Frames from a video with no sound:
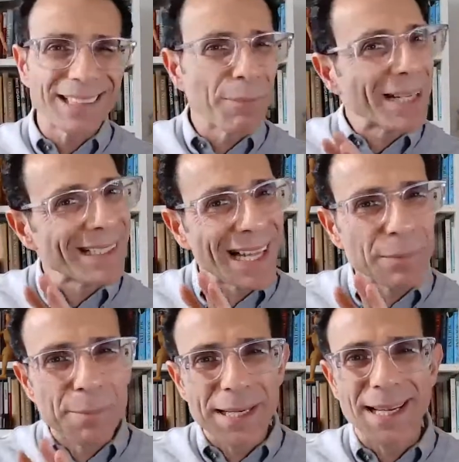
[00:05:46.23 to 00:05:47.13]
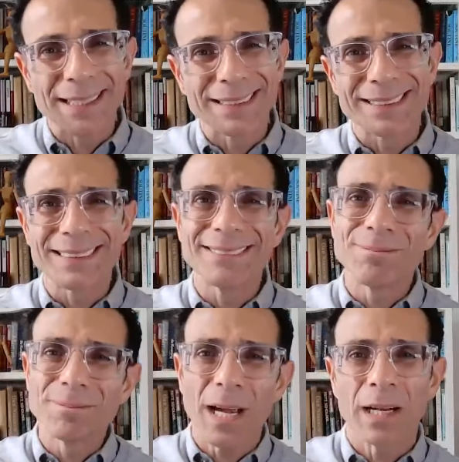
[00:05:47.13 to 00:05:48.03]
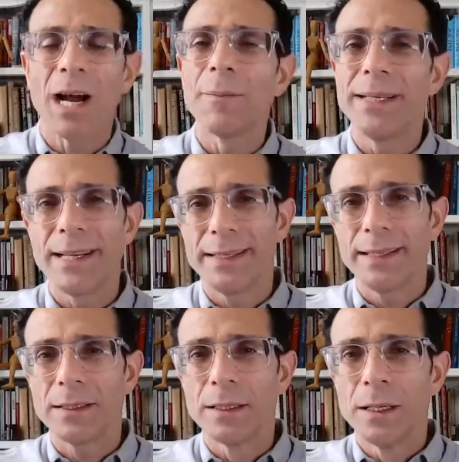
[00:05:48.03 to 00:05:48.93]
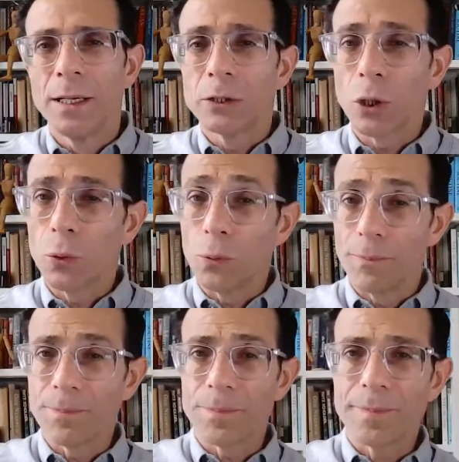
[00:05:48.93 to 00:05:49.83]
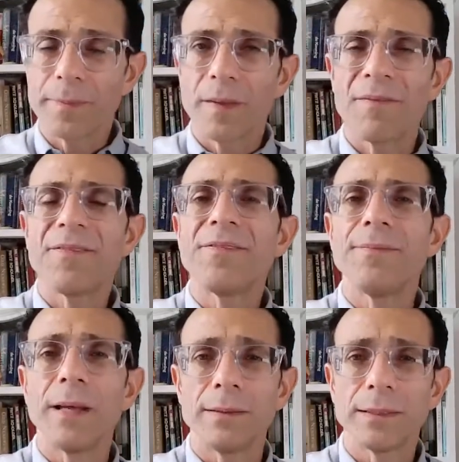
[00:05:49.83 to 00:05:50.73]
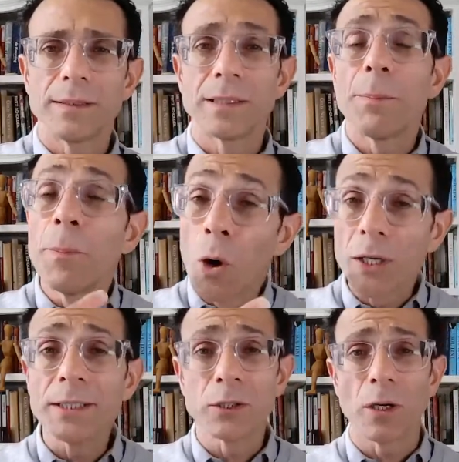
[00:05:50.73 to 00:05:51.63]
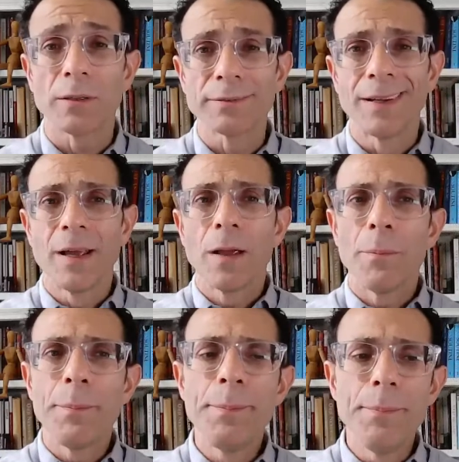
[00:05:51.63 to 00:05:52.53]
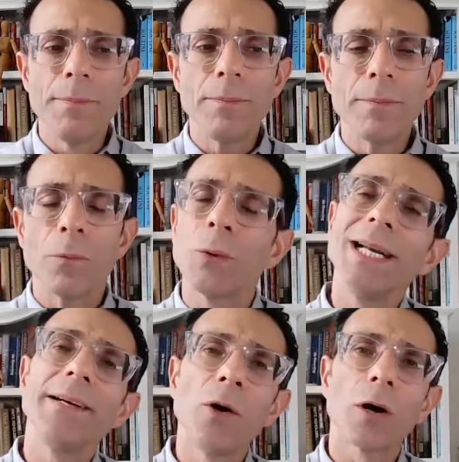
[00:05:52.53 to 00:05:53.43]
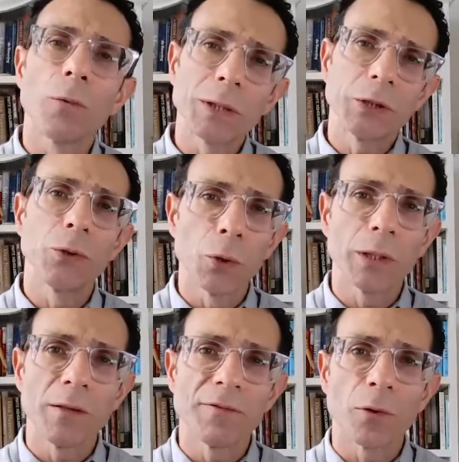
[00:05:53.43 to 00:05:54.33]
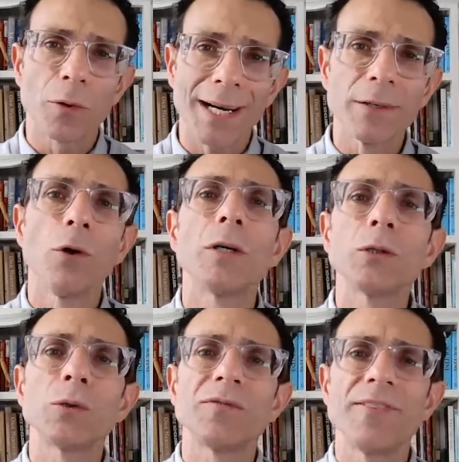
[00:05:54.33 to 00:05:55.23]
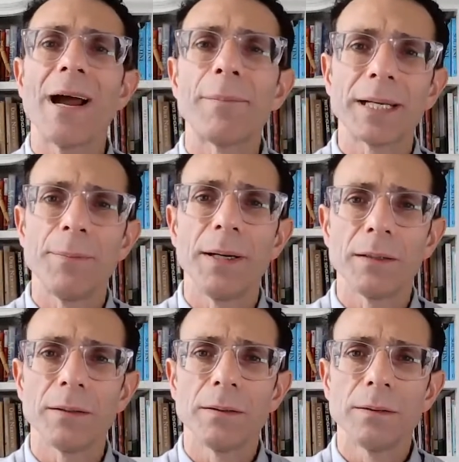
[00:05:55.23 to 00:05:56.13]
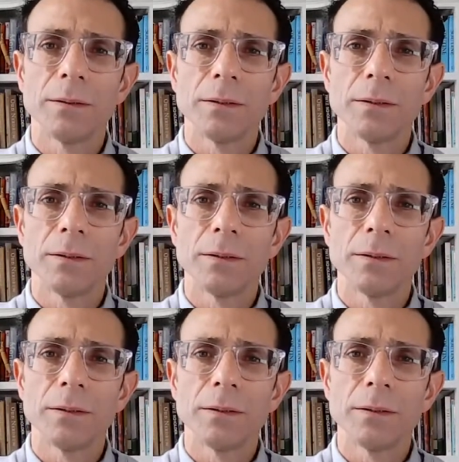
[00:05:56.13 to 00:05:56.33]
time, they might not be as accommodating. So the point of really knowing what you're looking for and going to a fabric mill